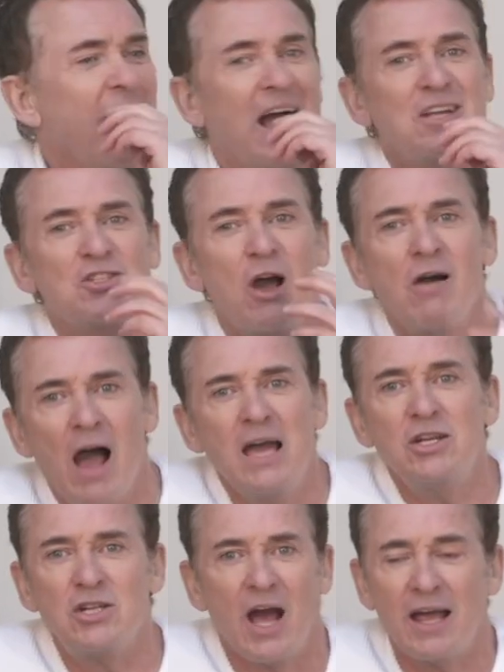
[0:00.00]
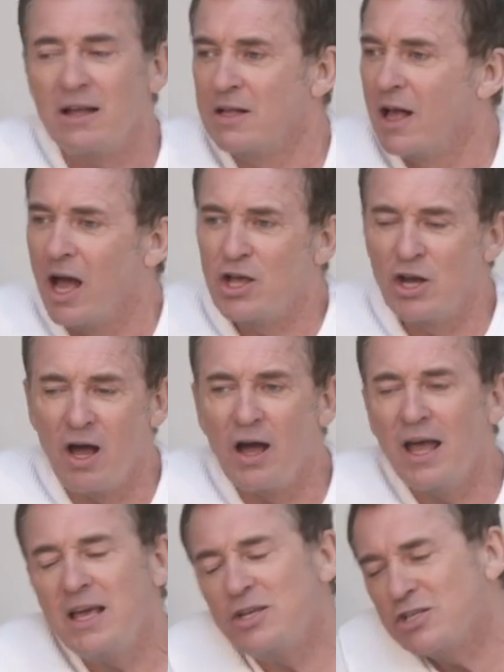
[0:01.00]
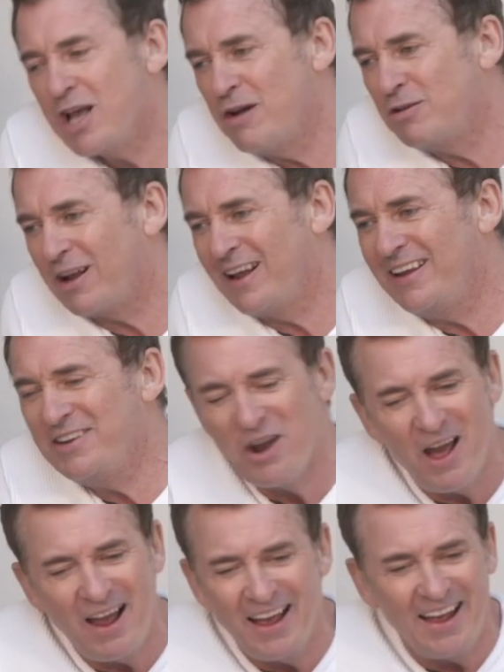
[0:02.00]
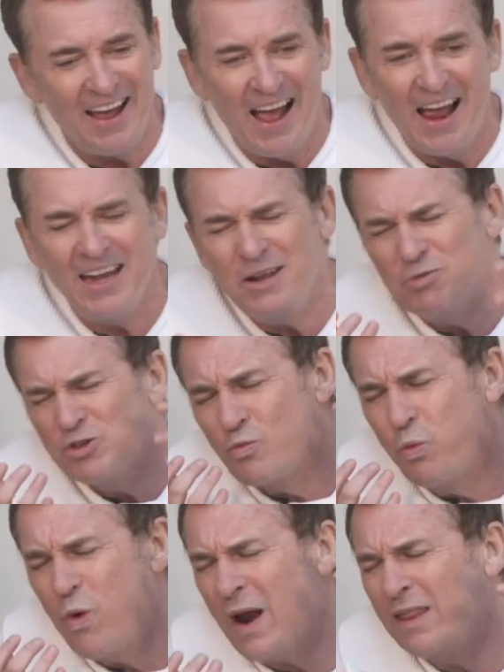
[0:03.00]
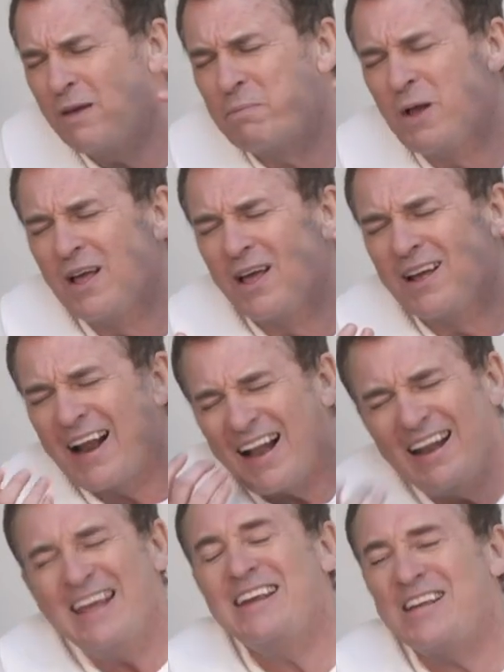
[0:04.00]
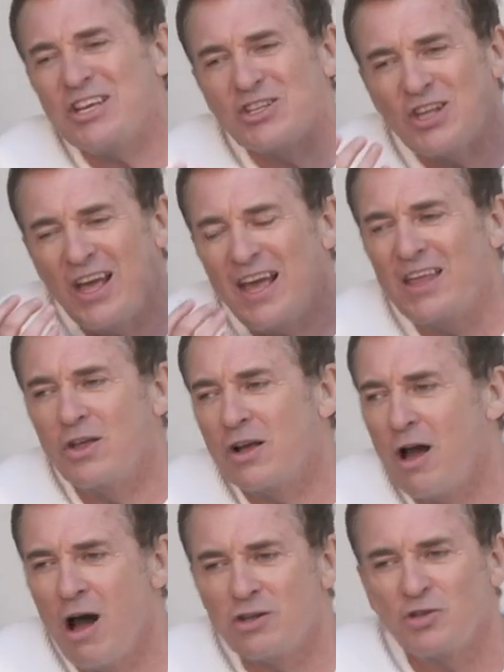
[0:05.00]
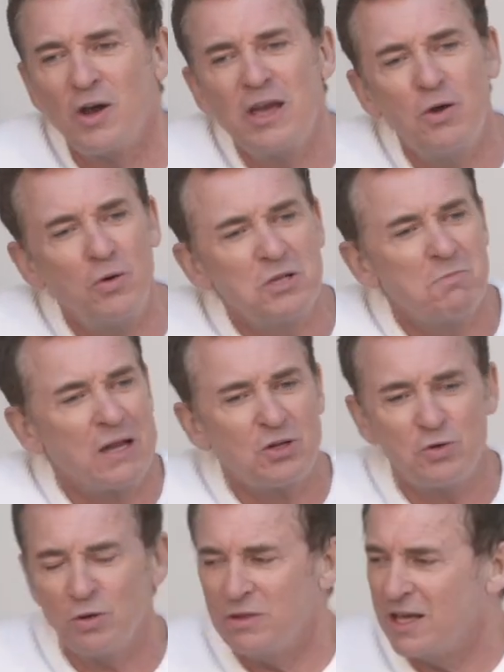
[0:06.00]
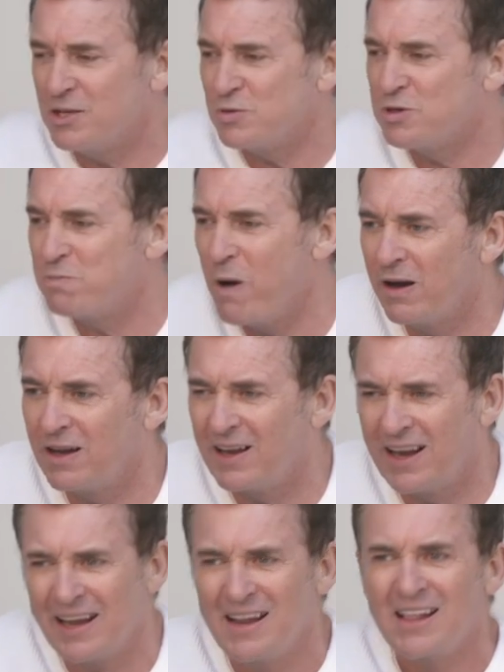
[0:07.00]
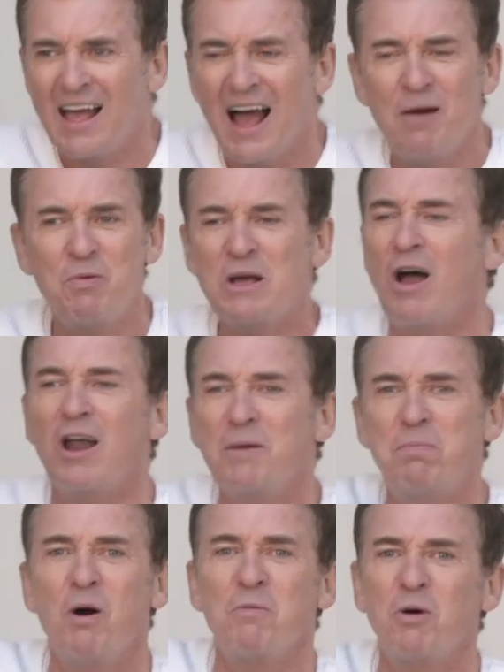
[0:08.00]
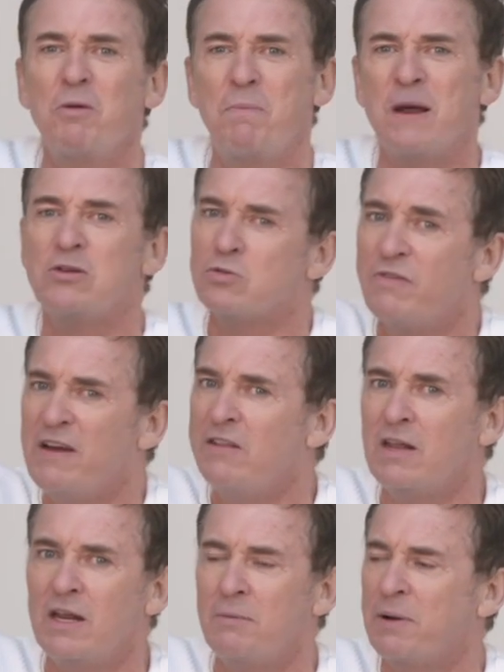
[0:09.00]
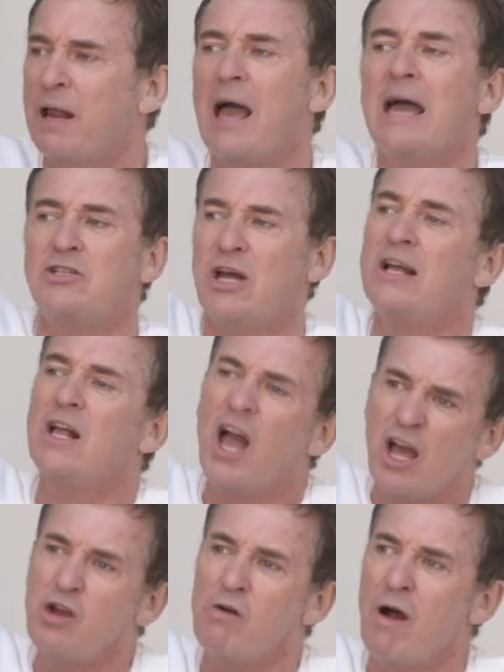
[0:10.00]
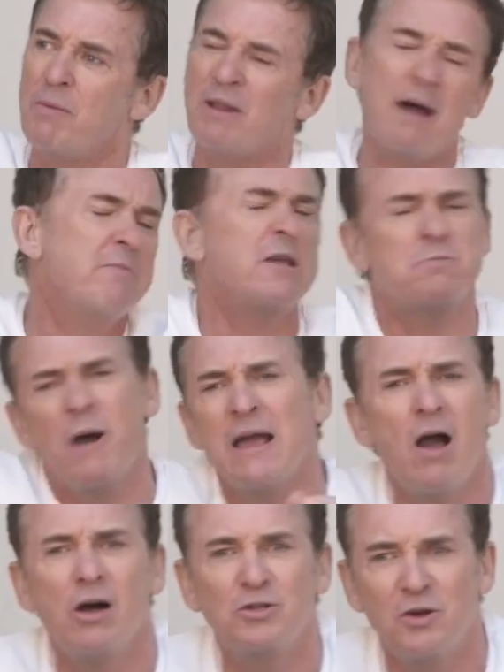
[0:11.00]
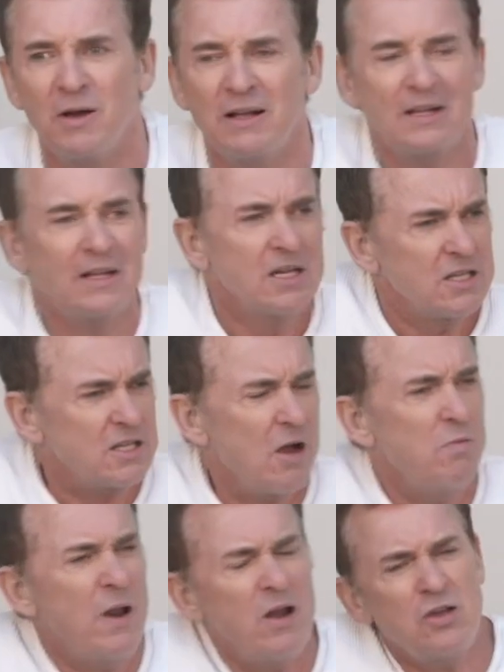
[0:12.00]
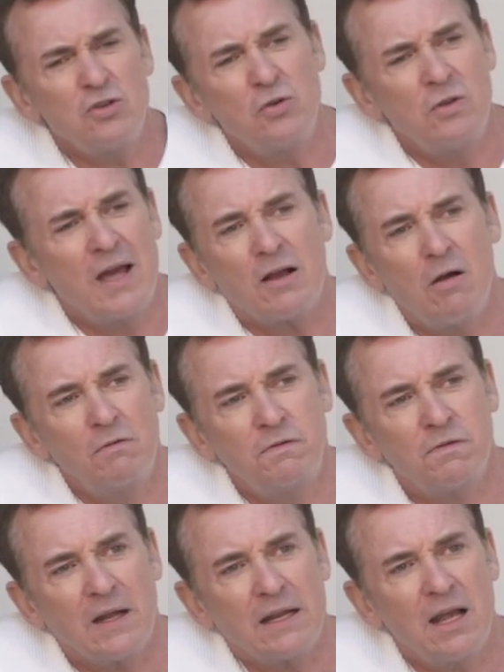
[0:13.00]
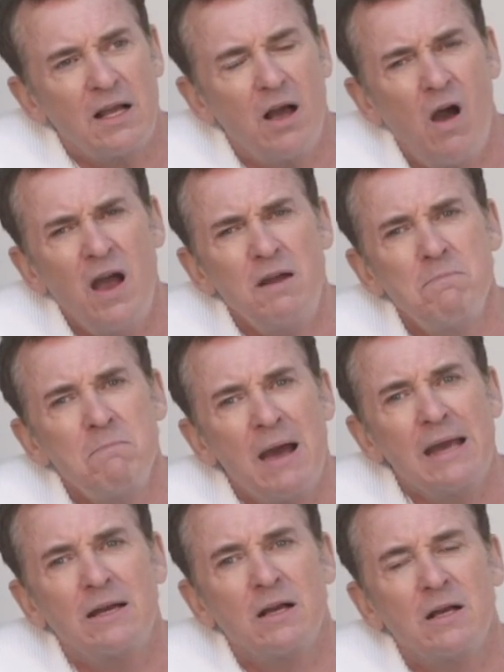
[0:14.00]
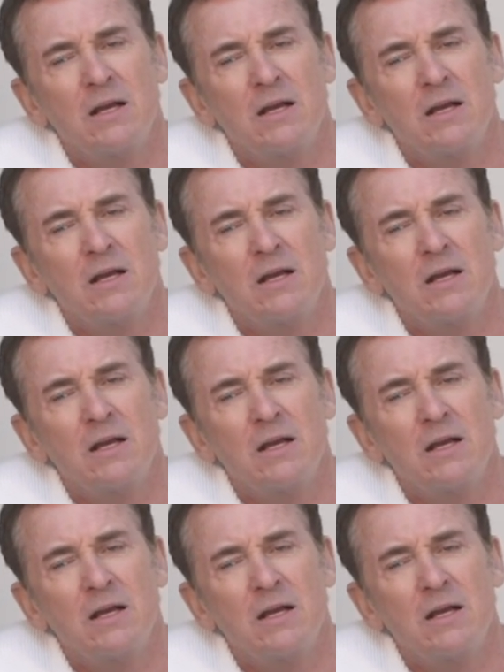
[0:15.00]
and so AJ, you know, he's so clean, and he was one of the cleanest in the castle. He always made sure things were sparkling clean. And we kind of put him on a pedestal. If anything, he'd be like, AJ, are you all right with that? Yes, mate, I'll do it. So when I saw that conflict, it kind of made